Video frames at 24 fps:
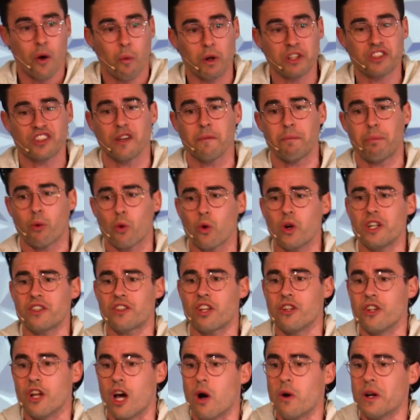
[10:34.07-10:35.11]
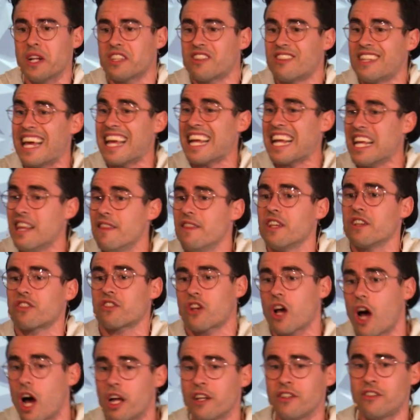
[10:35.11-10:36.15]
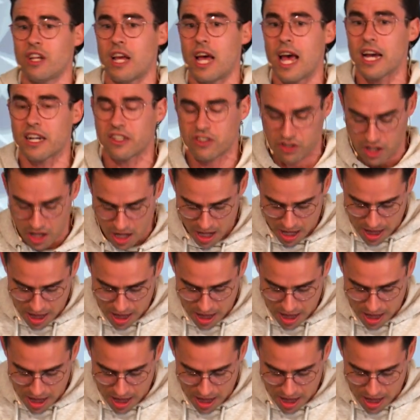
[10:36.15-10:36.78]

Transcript: what's important to note is that in this context,